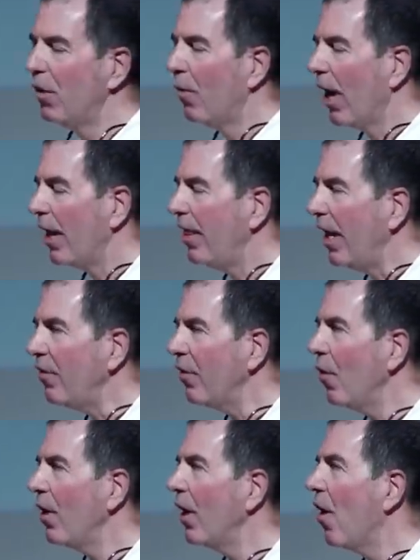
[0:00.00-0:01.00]
What I think's
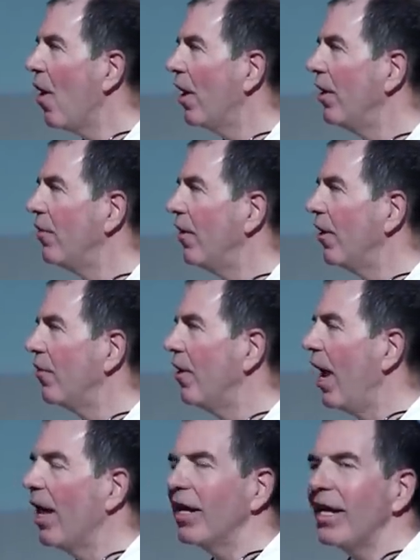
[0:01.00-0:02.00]
going on is there's
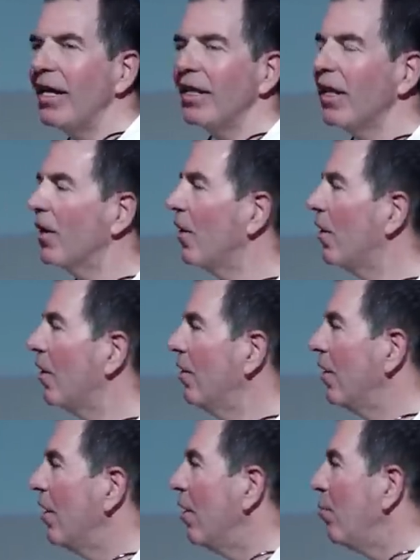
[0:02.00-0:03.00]
an elegant
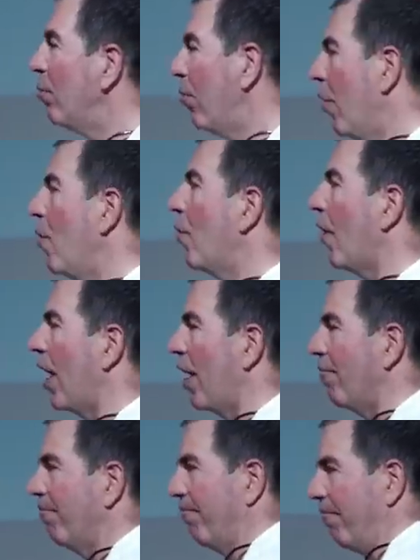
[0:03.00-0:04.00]
little
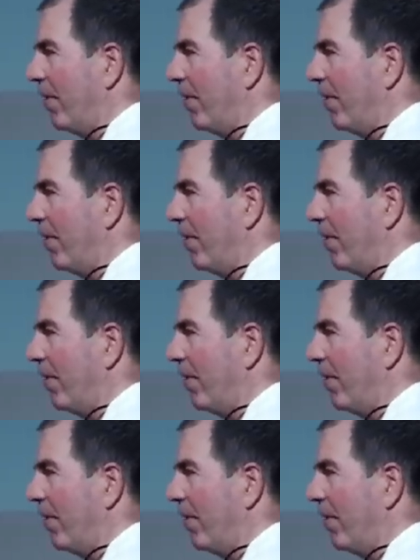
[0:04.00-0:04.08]
program.